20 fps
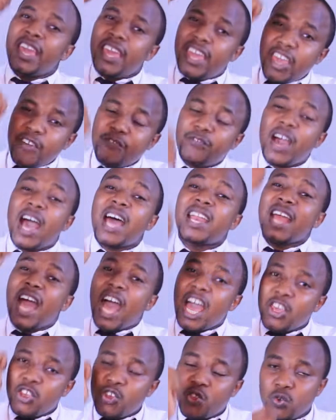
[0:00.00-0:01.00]
if an
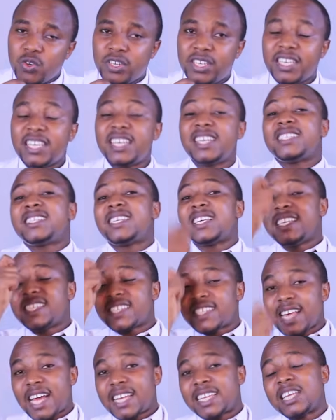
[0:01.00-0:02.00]
IUD is
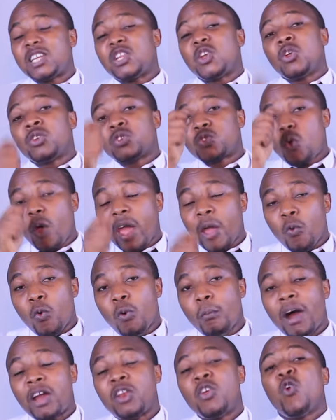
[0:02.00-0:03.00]
inserted into a
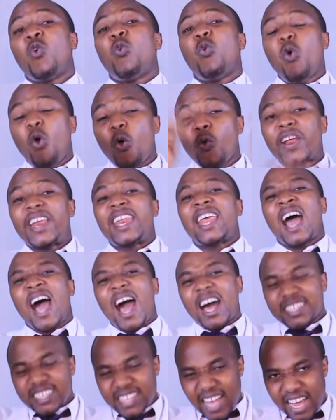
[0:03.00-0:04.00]
woman who already
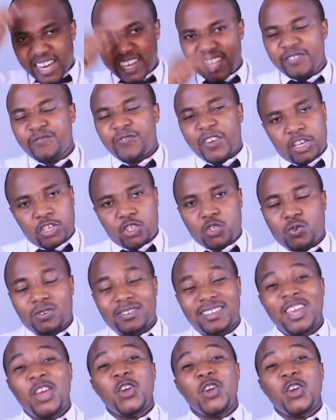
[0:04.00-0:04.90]
has an infection.